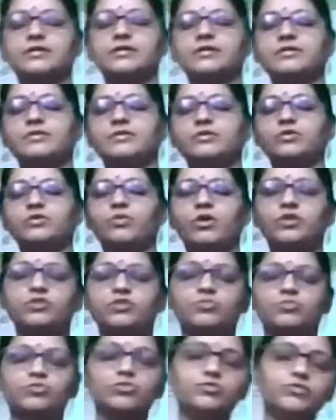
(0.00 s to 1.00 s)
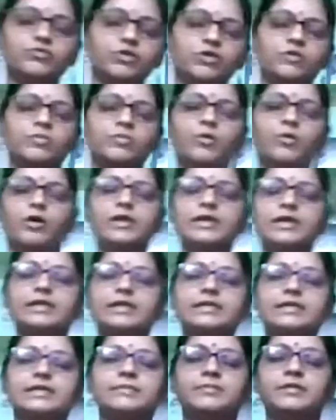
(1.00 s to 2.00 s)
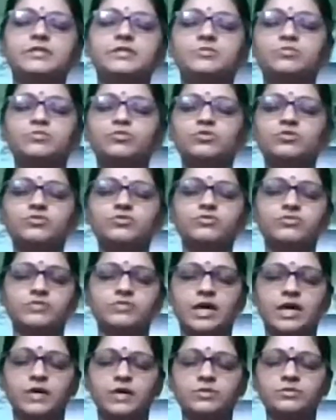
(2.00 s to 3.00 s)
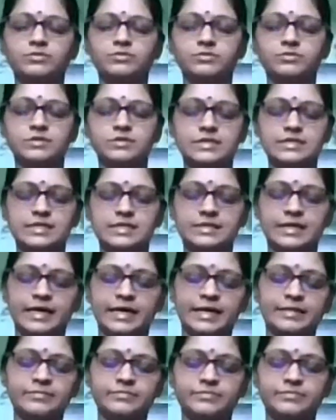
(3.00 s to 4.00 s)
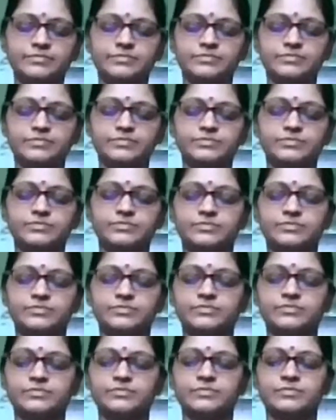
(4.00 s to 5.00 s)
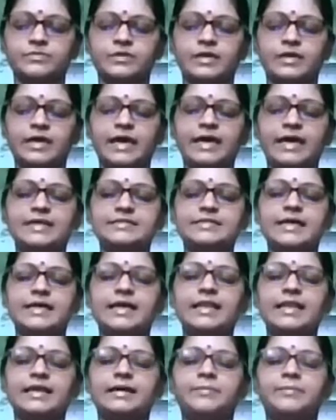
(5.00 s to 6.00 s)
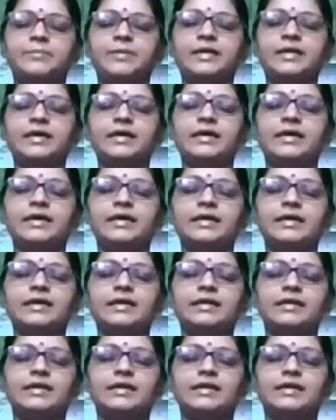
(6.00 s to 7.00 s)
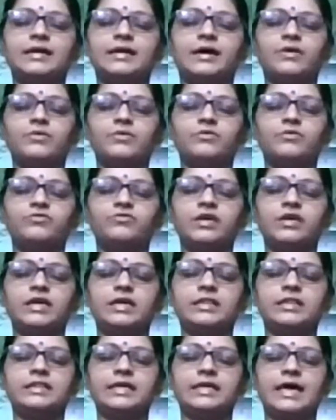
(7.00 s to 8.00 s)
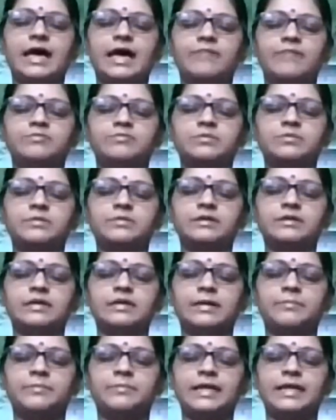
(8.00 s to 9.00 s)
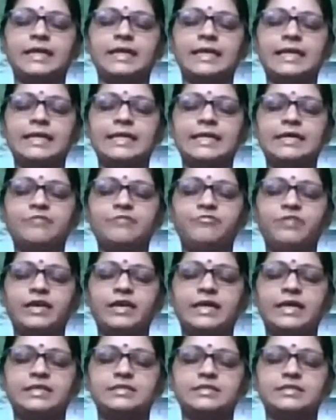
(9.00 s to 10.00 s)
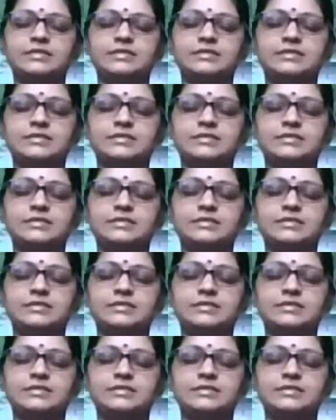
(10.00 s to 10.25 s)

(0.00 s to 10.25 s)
you want to move your body a little bit, move now. This is the time. Exhale completely now. Feel the abdomen completely deflated.